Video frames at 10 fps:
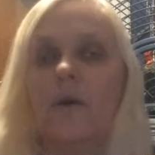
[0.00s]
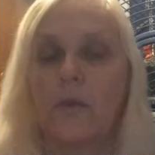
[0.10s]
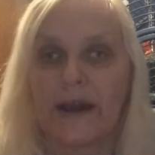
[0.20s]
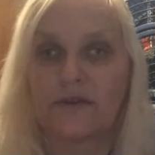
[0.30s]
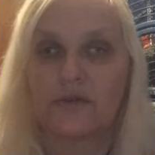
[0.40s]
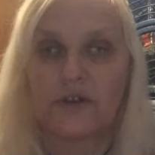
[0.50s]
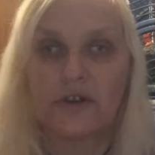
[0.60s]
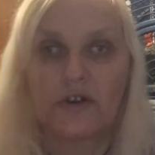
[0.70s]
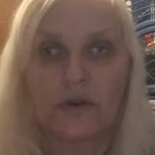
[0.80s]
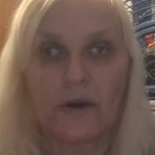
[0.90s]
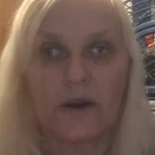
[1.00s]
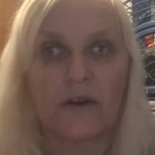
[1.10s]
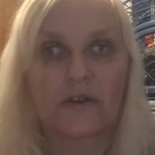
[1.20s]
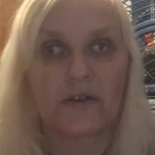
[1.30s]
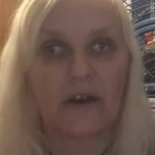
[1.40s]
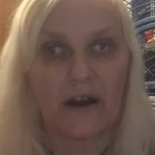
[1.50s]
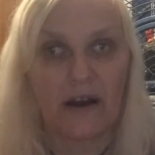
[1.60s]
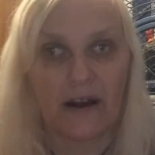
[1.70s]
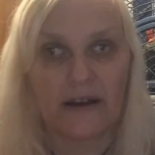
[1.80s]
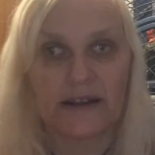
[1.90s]
why don't you go along to
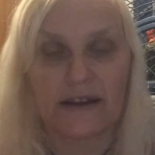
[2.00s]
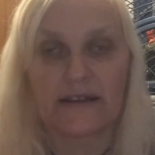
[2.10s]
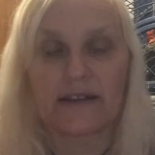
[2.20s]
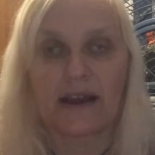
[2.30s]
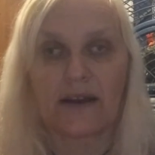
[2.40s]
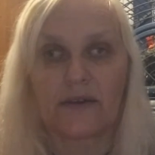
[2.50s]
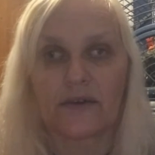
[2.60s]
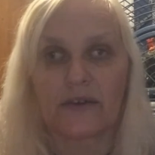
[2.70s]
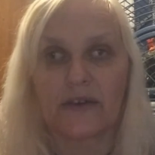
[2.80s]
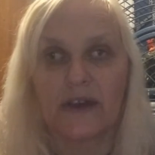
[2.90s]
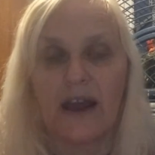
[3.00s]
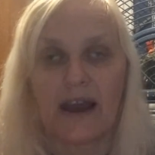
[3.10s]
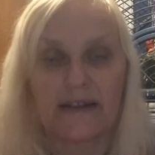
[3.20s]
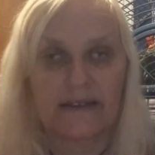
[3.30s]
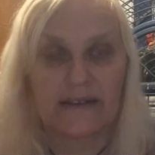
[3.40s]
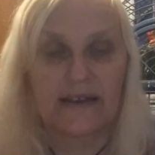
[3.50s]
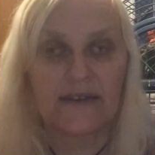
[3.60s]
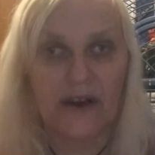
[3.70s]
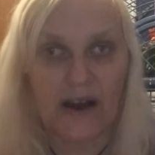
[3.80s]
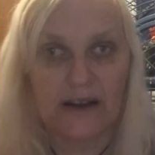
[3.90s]
Hardy's house and see if
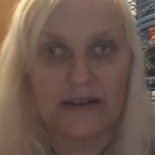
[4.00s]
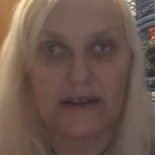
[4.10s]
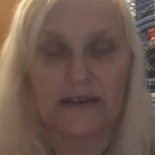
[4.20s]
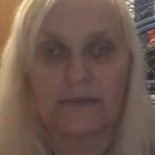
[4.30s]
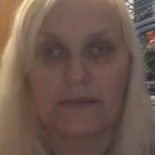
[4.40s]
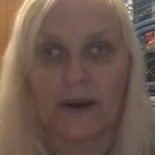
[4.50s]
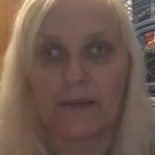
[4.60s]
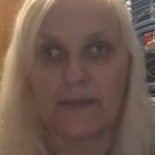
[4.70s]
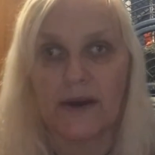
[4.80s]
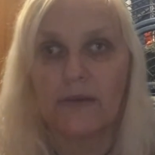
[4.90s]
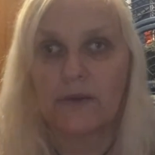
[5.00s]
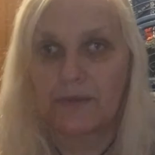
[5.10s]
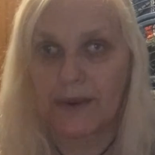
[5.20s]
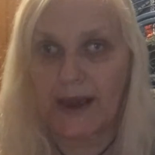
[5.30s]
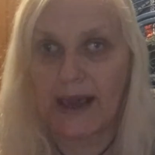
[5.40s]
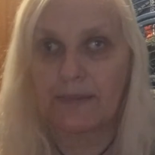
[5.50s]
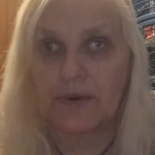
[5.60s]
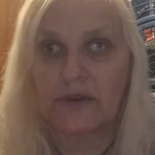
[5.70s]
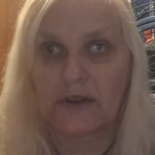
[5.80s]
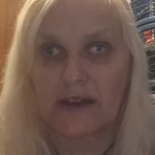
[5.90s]
Hardy's mum would be able
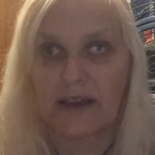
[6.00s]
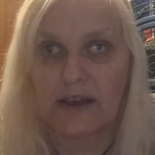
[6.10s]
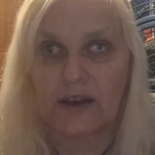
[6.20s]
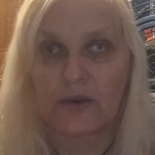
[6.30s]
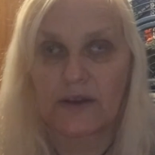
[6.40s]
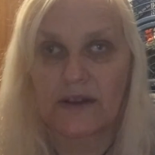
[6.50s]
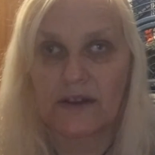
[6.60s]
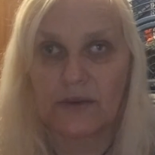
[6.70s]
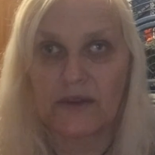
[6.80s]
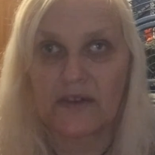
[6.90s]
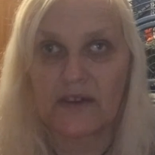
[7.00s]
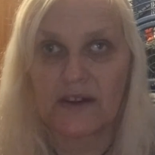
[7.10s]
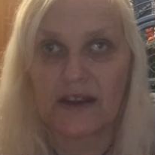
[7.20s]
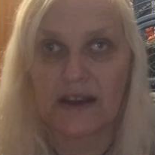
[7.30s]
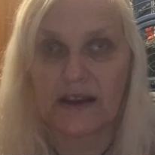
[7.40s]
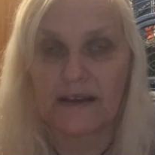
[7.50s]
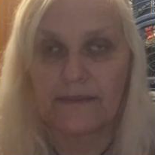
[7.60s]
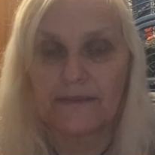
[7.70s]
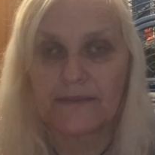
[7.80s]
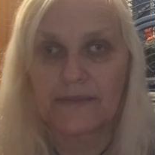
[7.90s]
to take you into the woods today?"
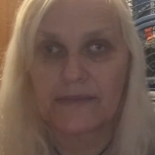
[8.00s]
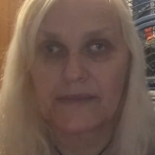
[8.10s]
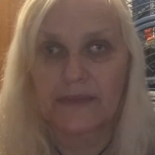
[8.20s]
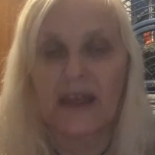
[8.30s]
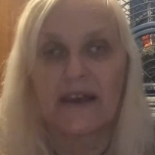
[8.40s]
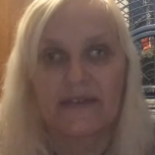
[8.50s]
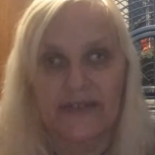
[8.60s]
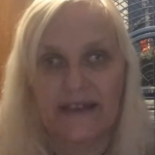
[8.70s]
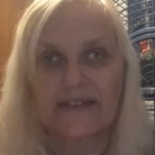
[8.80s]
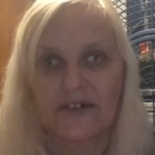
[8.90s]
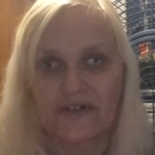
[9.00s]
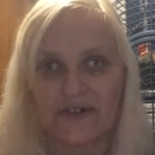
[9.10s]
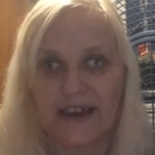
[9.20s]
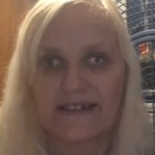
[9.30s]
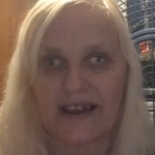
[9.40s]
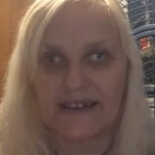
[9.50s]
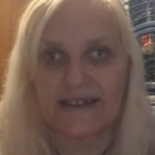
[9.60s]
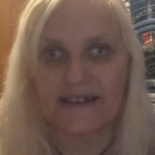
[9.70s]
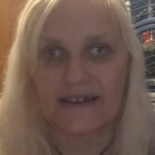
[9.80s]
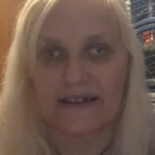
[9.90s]
"That's a great
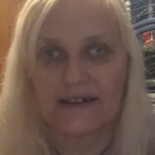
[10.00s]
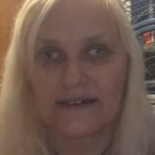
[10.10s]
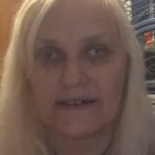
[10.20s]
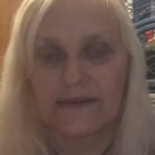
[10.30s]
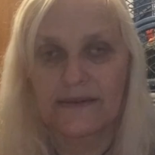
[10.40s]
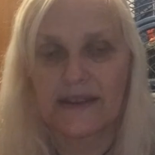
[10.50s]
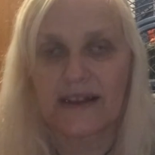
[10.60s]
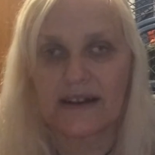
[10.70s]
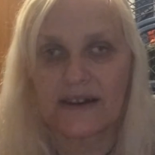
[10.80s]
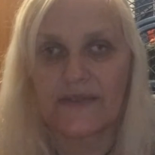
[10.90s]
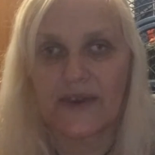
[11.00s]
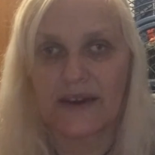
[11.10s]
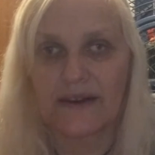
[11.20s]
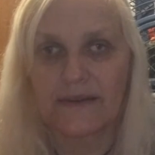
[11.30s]
idea," said Olivia.